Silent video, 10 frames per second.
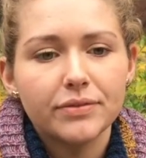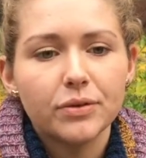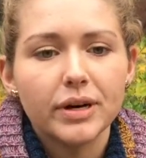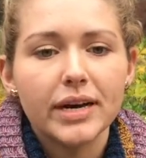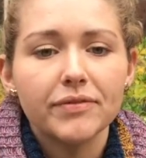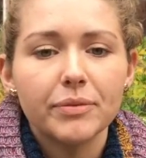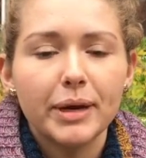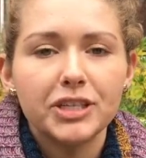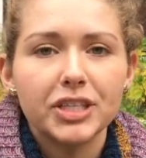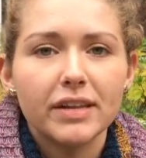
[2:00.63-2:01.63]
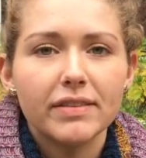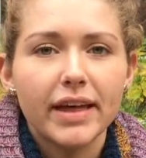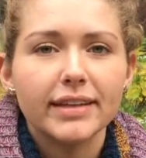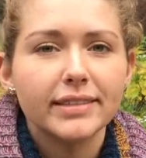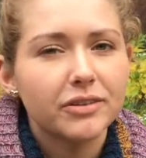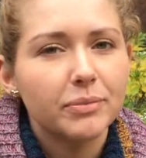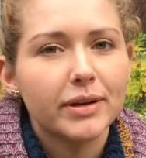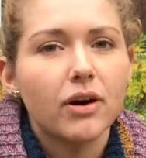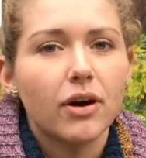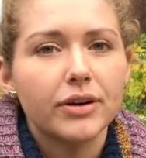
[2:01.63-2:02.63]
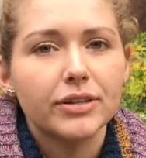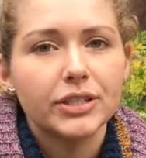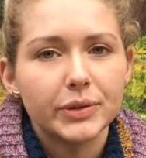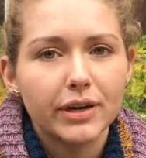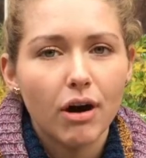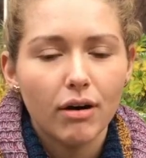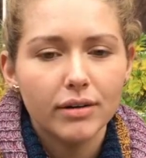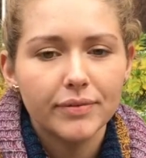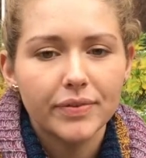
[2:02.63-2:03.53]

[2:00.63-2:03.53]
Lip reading: for information that's a little bit harder recall.